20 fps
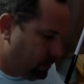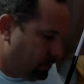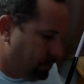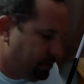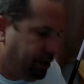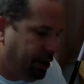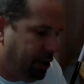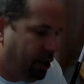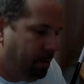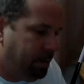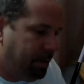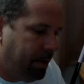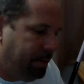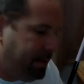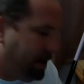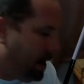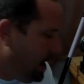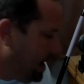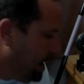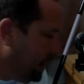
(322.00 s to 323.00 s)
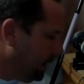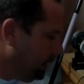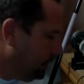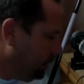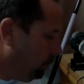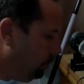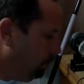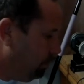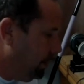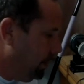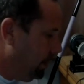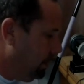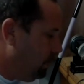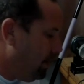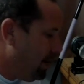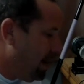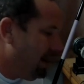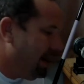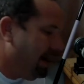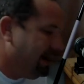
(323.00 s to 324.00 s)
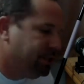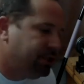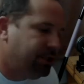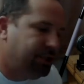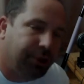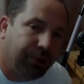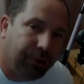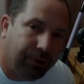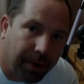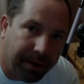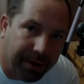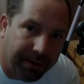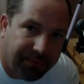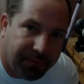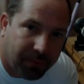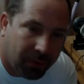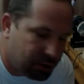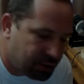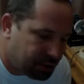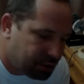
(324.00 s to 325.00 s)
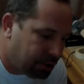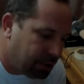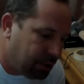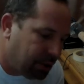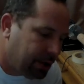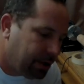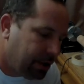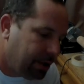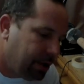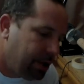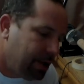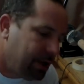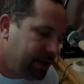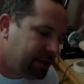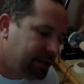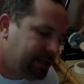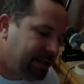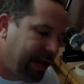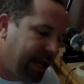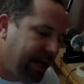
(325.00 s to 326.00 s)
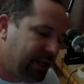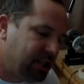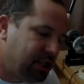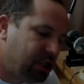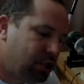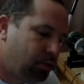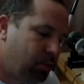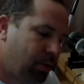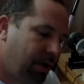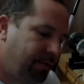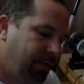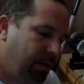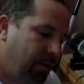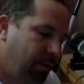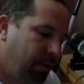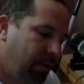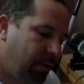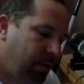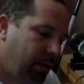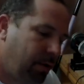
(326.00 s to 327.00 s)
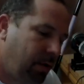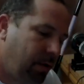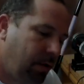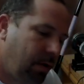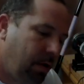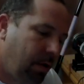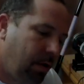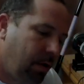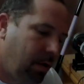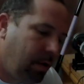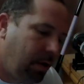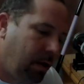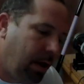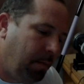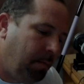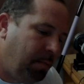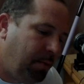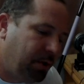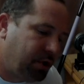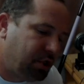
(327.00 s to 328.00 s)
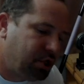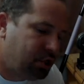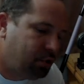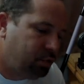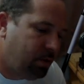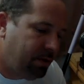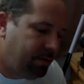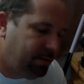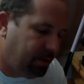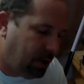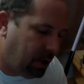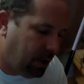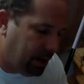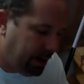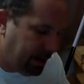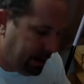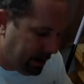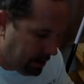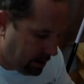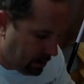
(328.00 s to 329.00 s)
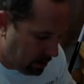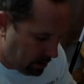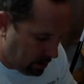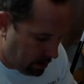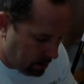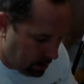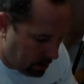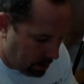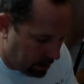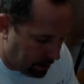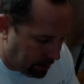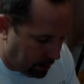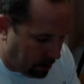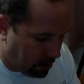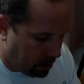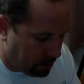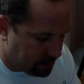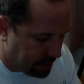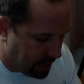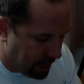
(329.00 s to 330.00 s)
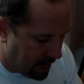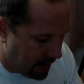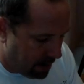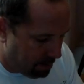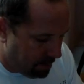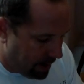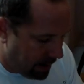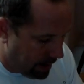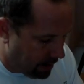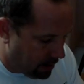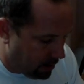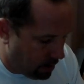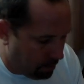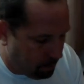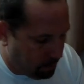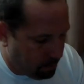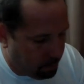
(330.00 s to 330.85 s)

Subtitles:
So you open up the eye a little bit, and what I like to do on the first hook is take a swivel and put a swivel on there and then close the eye back up.